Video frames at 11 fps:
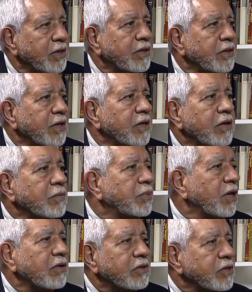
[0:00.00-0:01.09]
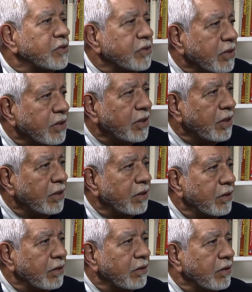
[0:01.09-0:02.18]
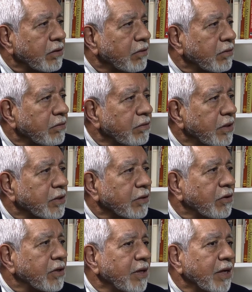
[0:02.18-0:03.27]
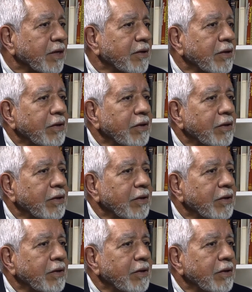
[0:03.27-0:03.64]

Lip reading: think that another politician, you know, is a good thing?